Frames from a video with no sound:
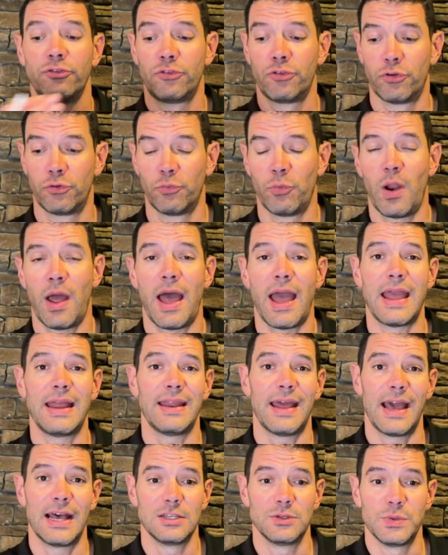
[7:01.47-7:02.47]
to right
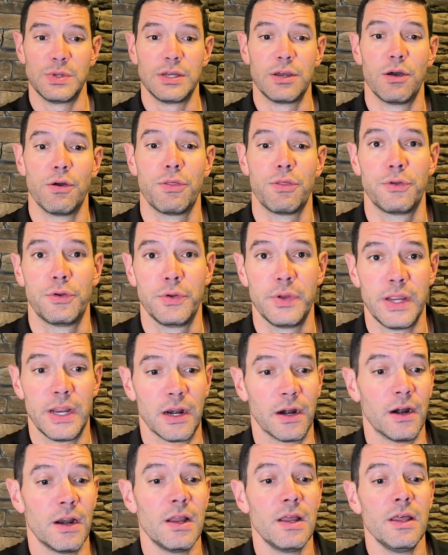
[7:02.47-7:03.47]
as we go through
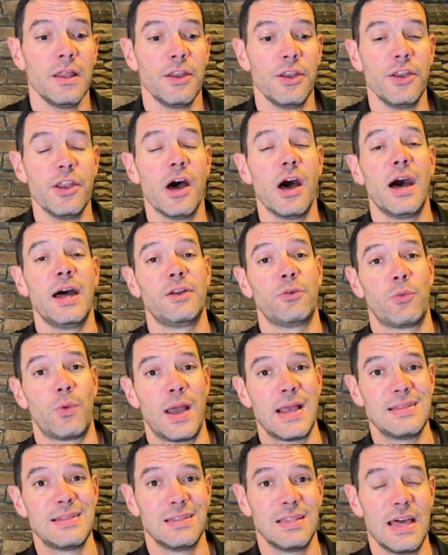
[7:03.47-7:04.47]
here, not
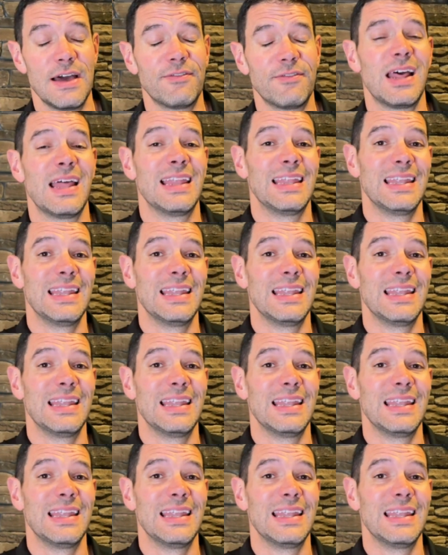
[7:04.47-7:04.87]
right to left